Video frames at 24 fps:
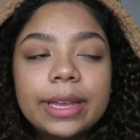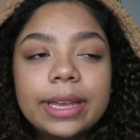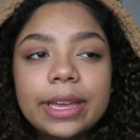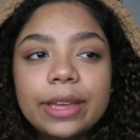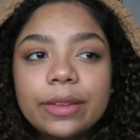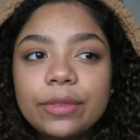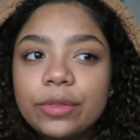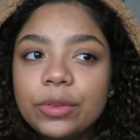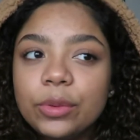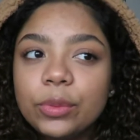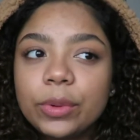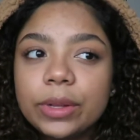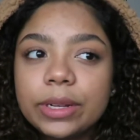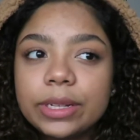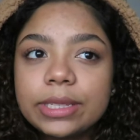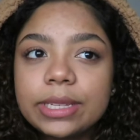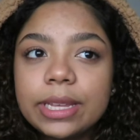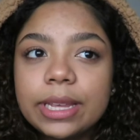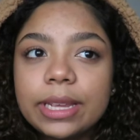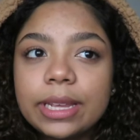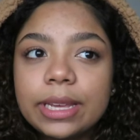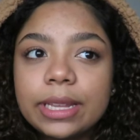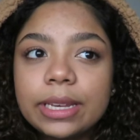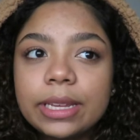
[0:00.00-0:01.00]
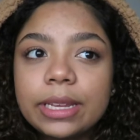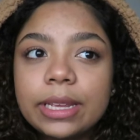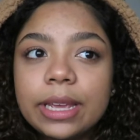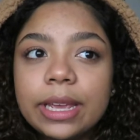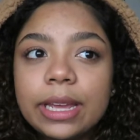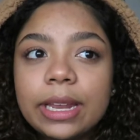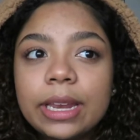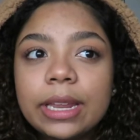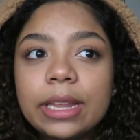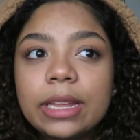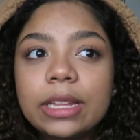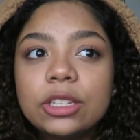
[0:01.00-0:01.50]
if you want to take
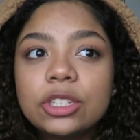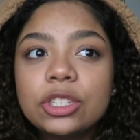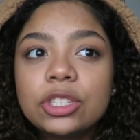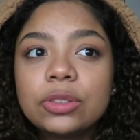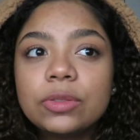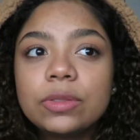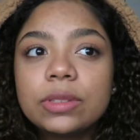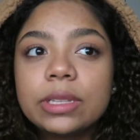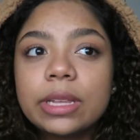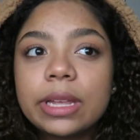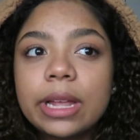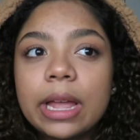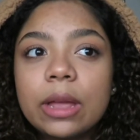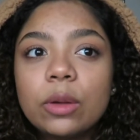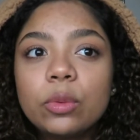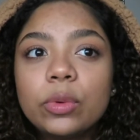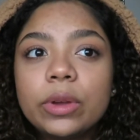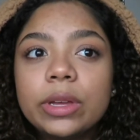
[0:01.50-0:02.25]
any. And she was like,